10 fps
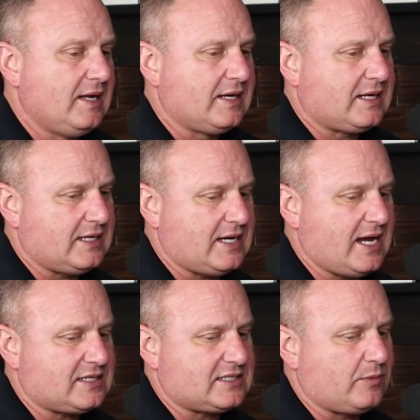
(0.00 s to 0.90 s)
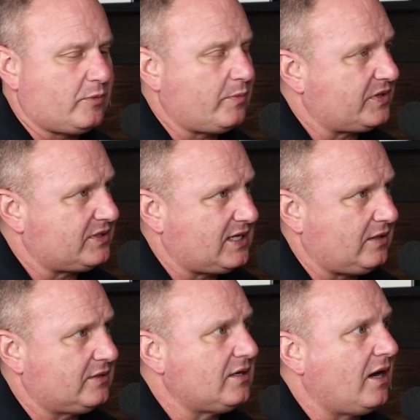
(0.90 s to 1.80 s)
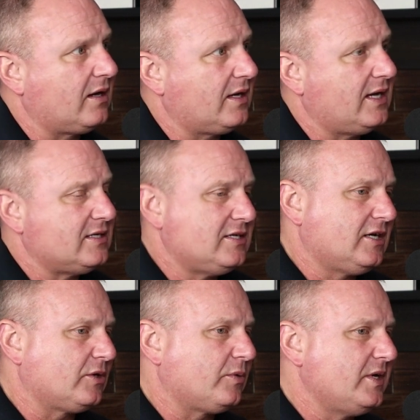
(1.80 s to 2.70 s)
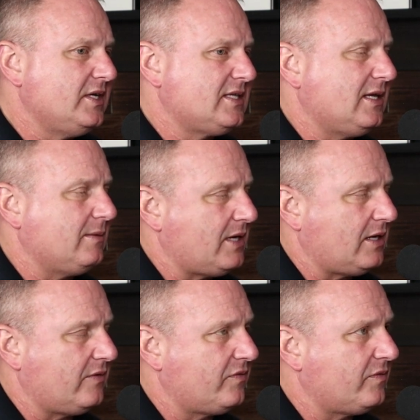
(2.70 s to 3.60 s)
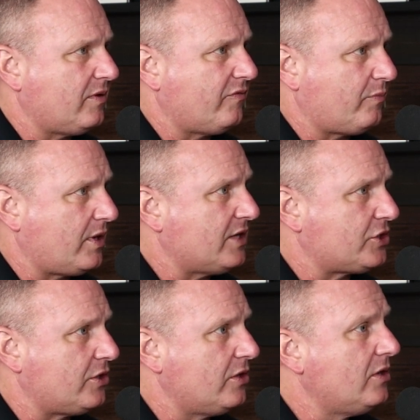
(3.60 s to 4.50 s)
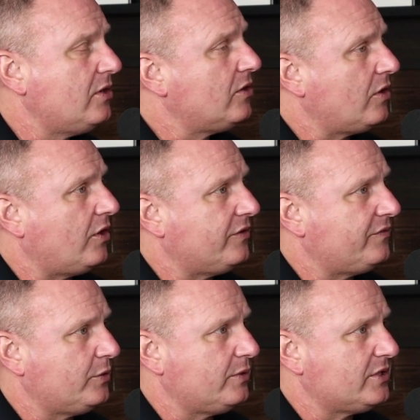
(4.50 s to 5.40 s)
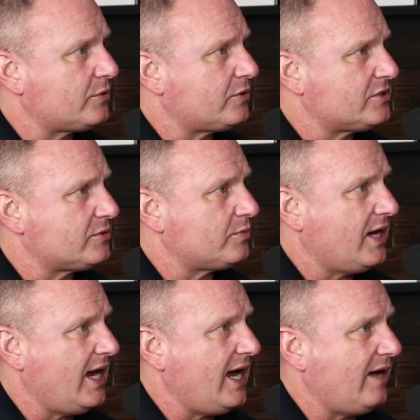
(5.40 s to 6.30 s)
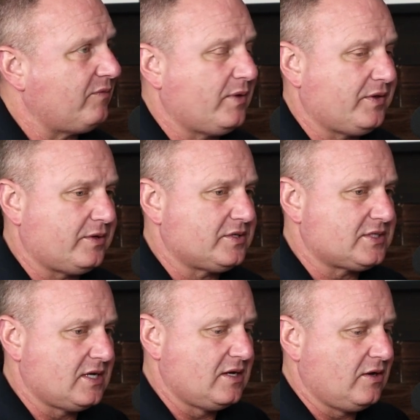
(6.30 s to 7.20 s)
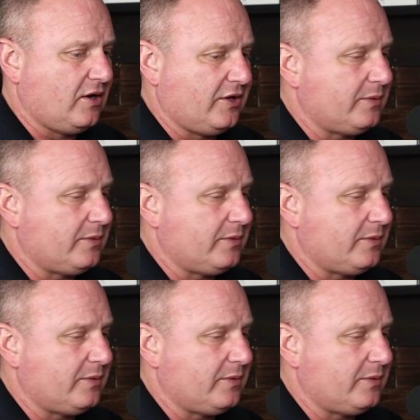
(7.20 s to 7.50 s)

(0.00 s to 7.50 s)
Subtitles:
connect someone with a teledoc and decrease the amount of pressure on the few resources we have, whether it's on the